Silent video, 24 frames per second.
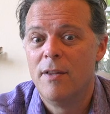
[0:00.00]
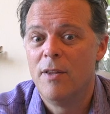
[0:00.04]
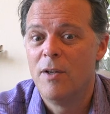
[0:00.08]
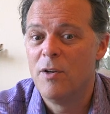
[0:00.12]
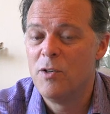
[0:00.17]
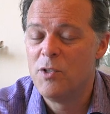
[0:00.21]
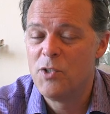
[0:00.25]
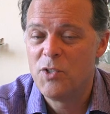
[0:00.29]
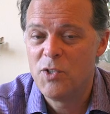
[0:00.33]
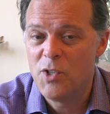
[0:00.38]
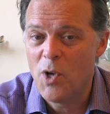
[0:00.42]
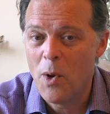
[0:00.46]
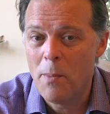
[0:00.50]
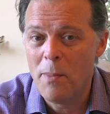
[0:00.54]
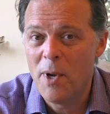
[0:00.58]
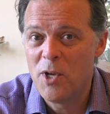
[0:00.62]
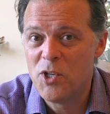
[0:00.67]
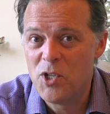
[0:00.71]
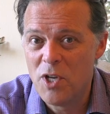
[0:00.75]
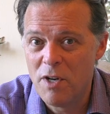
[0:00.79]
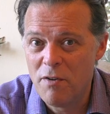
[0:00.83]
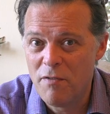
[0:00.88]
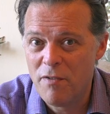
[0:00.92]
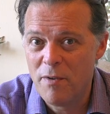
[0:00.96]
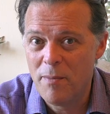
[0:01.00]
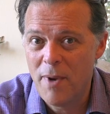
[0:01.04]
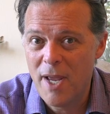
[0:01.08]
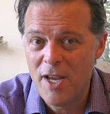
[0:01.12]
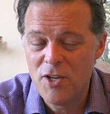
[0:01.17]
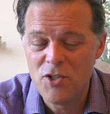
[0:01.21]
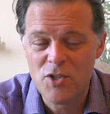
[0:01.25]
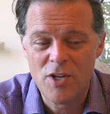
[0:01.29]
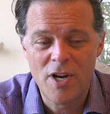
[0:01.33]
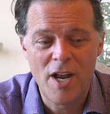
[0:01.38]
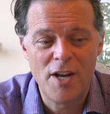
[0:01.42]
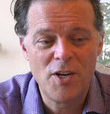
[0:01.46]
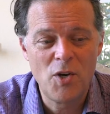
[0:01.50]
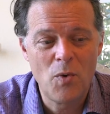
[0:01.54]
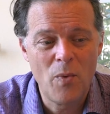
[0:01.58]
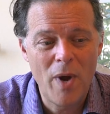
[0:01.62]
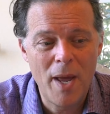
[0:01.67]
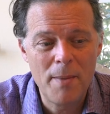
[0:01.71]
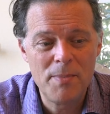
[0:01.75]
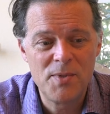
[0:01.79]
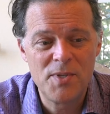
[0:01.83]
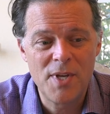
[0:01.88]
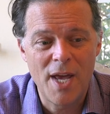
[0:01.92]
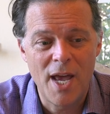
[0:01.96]
there's so much information on your
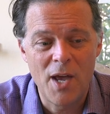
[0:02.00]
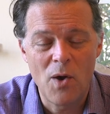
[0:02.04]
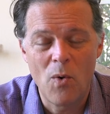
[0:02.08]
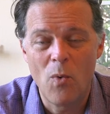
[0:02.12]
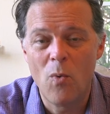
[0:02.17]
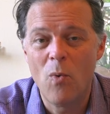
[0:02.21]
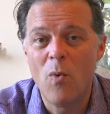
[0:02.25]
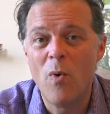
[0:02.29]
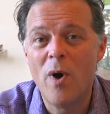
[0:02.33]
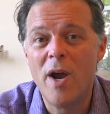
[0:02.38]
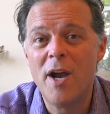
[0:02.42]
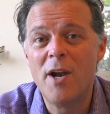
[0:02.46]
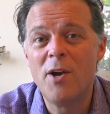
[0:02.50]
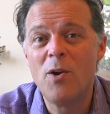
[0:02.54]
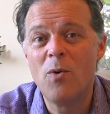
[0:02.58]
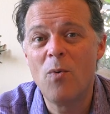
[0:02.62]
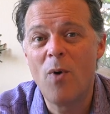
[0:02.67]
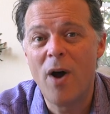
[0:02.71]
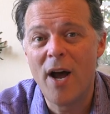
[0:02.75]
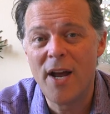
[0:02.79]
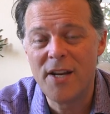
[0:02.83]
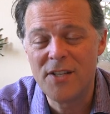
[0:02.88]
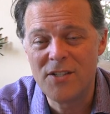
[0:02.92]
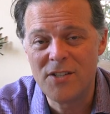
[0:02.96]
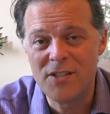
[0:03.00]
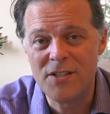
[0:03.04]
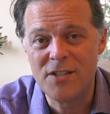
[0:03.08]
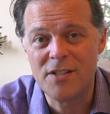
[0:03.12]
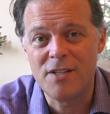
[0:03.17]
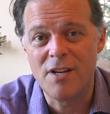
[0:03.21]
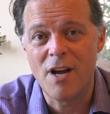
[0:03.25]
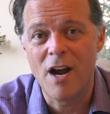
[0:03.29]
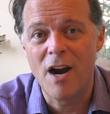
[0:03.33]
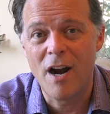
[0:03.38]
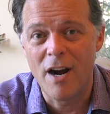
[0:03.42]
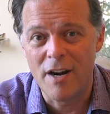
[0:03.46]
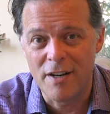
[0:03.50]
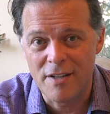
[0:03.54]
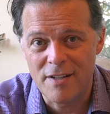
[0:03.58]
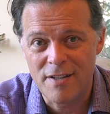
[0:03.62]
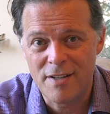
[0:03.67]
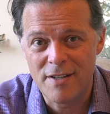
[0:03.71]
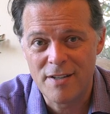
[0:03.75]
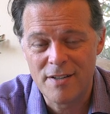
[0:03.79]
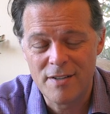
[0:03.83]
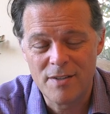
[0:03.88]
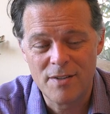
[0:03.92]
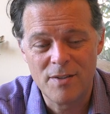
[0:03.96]
website. Where do I start?
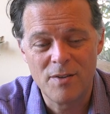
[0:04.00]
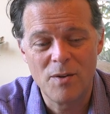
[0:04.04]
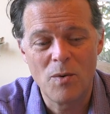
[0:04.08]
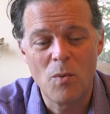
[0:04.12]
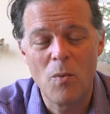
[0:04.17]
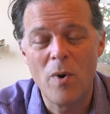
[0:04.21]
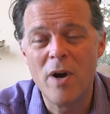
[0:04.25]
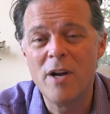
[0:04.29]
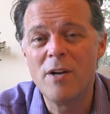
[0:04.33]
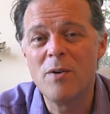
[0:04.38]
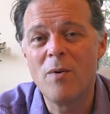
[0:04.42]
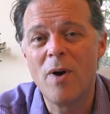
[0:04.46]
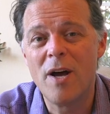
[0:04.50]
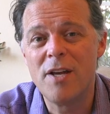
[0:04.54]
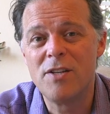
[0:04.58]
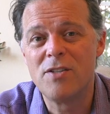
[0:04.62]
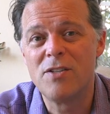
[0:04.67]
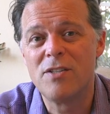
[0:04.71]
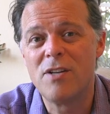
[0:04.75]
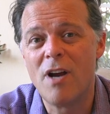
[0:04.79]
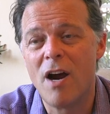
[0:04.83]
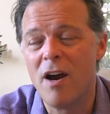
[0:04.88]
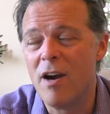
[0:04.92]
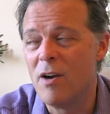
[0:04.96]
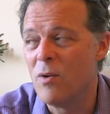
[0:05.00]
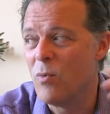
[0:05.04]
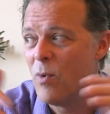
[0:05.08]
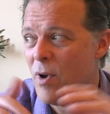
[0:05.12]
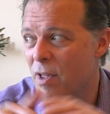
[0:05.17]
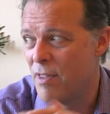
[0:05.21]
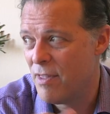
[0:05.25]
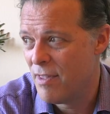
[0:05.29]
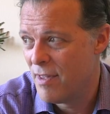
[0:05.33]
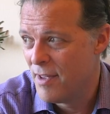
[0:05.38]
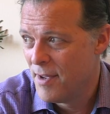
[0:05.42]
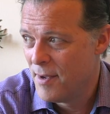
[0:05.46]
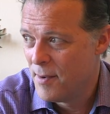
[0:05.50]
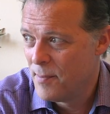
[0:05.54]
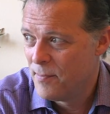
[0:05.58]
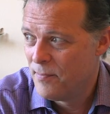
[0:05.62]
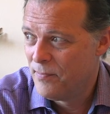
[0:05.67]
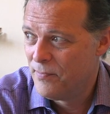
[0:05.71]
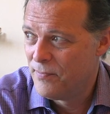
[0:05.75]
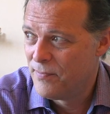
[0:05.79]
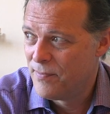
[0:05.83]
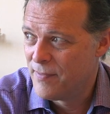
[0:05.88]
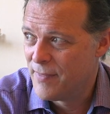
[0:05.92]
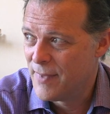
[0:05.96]
Where do I start with
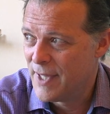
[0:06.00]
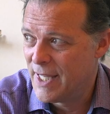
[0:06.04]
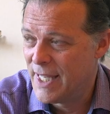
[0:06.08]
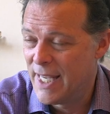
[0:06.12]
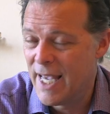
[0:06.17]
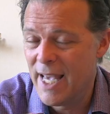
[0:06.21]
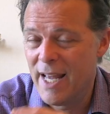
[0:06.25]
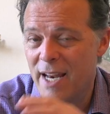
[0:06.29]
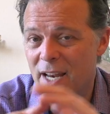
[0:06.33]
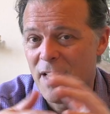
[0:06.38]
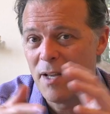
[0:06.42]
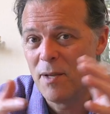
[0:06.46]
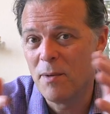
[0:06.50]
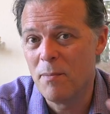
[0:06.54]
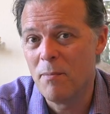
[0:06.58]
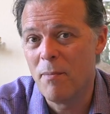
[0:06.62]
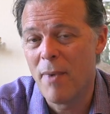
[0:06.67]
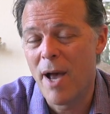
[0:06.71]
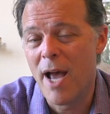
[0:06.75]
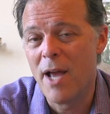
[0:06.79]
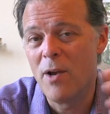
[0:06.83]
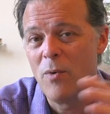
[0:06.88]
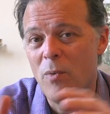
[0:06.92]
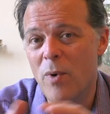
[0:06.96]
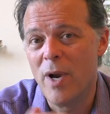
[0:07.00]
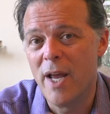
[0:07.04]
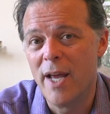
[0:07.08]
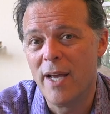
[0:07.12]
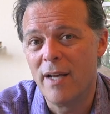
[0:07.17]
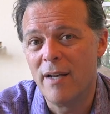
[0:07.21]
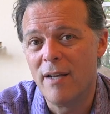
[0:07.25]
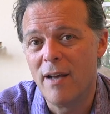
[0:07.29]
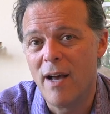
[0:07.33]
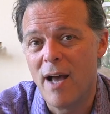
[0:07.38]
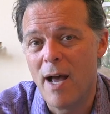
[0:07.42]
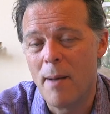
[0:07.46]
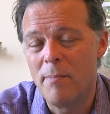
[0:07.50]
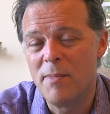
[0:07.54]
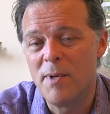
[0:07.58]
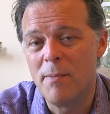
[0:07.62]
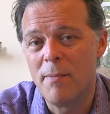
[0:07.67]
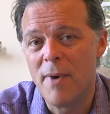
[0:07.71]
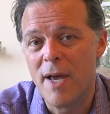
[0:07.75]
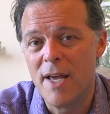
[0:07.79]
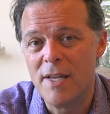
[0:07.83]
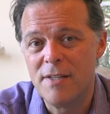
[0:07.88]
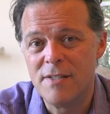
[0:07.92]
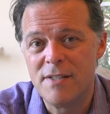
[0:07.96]
getting my rig
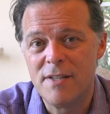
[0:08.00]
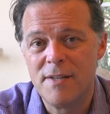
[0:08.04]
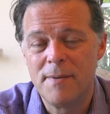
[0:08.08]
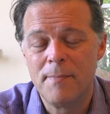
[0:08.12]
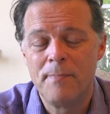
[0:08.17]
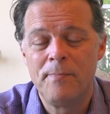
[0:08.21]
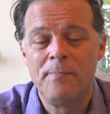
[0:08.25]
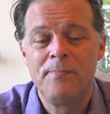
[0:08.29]
optimized?